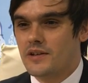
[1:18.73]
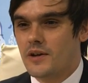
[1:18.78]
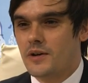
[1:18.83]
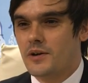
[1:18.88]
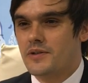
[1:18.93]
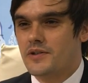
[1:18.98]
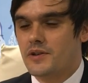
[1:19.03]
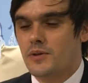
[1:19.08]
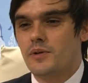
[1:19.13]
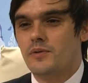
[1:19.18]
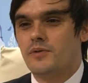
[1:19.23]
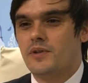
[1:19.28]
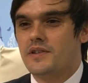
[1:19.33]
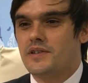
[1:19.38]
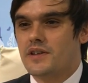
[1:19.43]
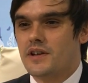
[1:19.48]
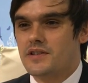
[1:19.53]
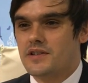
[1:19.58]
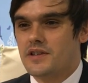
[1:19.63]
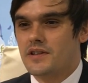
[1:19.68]
So I was doing
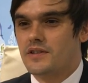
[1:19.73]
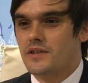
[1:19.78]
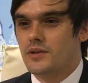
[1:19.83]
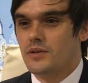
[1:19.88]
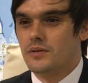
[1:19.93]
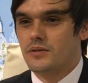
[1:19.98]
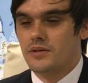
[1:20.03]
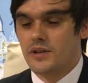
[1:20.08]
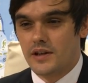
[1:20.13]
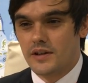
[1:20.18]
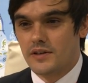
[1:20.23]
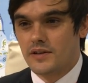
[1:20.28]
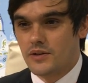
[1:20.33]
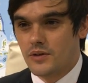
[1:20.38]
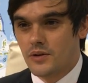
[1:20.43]
research into Kids